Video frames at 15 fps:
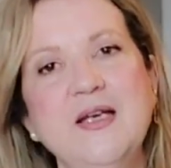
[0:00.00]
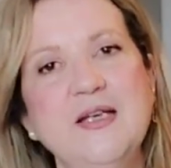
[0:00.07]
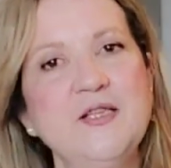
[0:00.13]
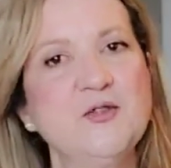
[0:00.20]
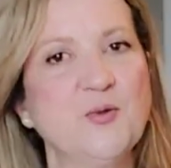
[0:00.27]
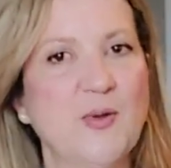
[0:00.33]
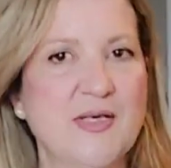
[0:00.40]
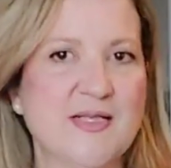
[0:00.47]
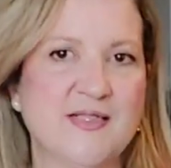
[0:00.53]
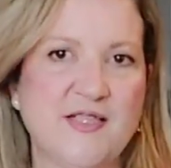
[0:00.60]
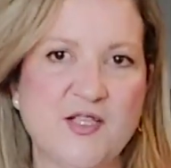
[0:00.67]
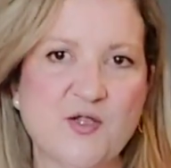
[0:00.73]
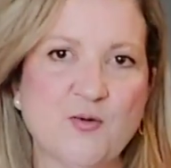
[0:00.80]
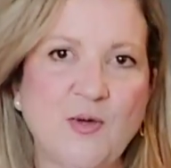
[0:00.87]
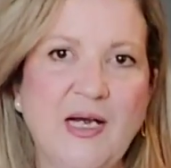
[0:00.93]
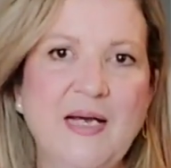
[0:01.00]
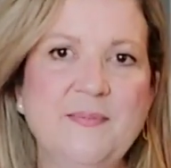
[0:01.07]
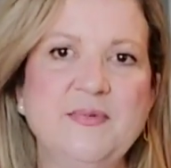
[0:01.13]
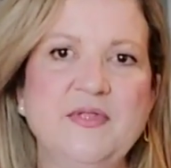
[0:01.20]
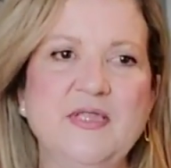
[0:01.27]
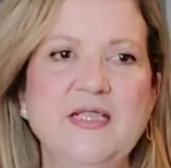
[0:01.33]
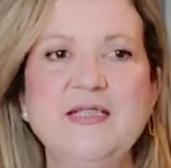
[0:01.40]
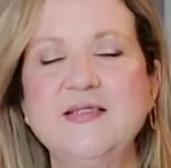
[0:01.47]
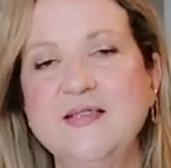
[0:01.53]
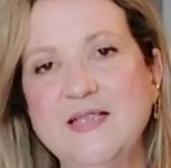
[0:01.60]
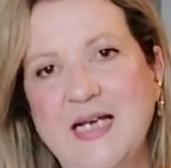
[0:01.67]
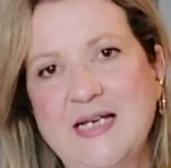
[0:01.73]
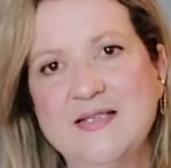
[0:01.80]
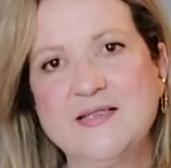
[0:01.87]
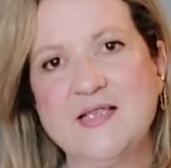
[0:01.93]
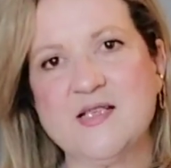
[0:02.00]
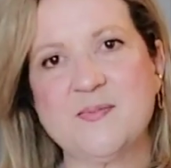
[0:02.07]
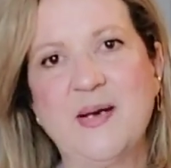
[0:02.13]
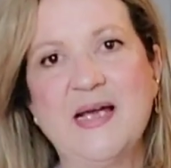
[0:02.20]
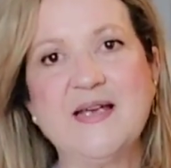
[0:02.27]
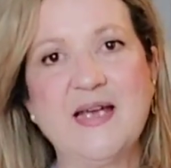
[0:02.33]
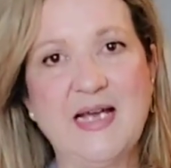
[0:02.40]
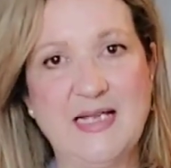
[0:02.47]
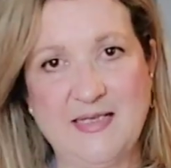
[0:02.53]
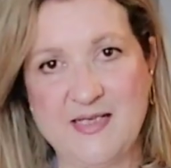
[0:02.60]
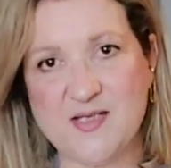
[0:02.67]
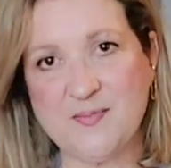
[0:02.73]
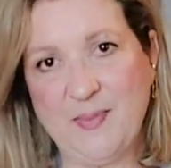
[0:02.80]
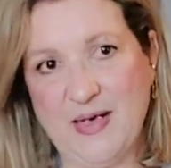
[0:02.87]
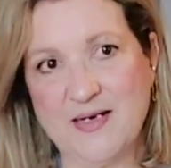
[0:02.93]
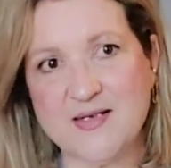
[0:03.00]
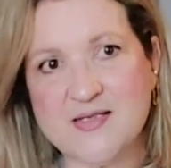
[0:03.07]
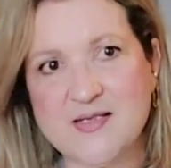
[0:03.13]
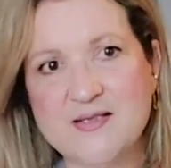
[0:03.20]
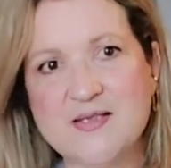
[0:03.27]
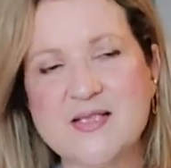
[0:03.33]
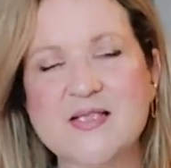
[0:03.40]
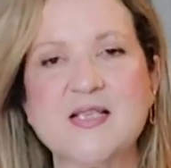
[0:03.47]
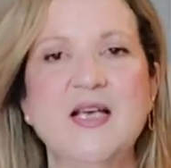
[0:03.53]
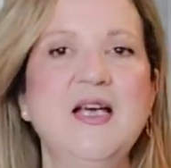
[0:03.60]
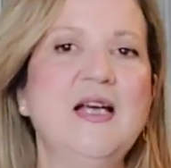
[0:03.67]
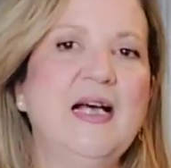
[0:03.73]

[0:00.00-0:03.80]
It was described in the 90s by Alice Parsons,